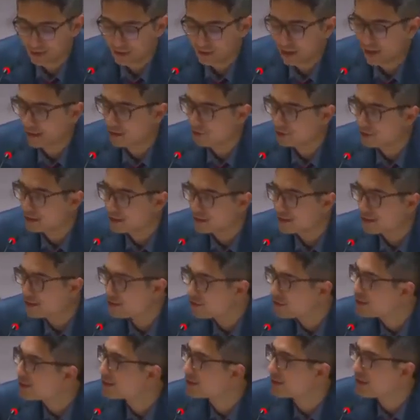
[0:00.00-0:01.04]
I don't consider
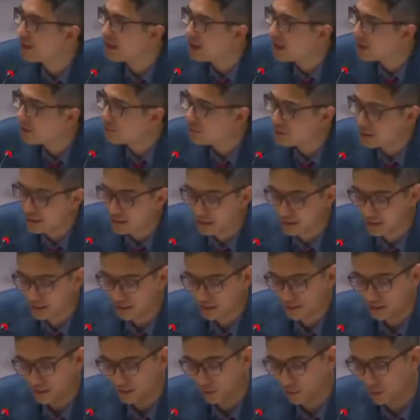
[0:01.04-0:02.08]
this a hobby
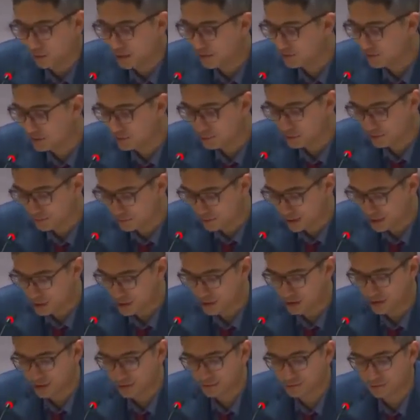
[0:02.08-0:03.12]
or even a
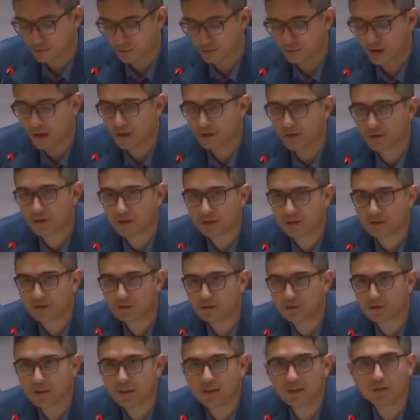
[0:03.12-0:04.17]
profession, but rather a
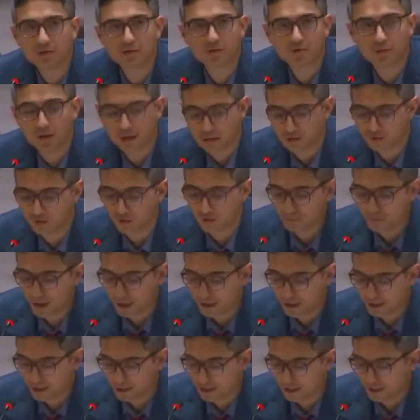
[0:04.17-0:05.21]
duty to all of
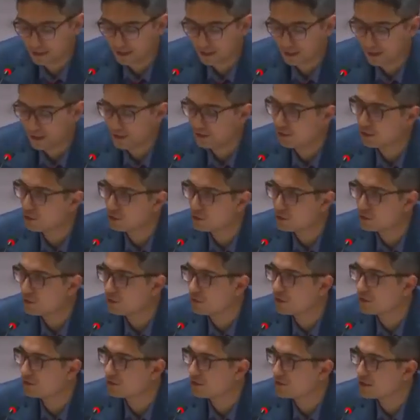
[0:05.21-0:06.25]
humanity and those who
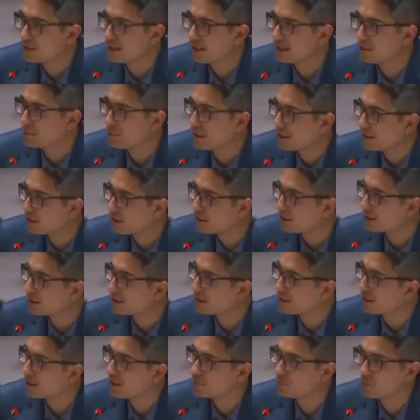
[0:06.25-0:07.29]
want to see a better
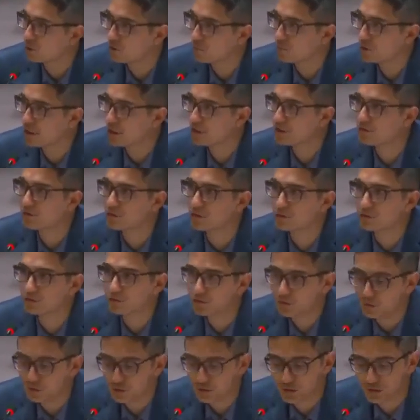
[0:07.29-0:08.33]
and more peaceful
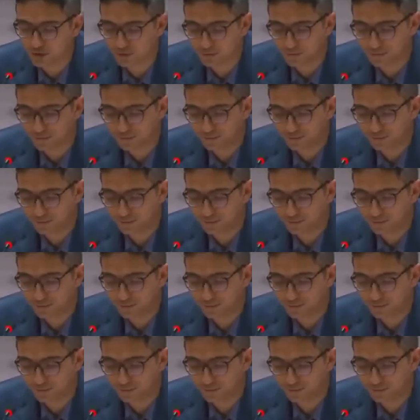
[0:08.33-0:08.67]
future.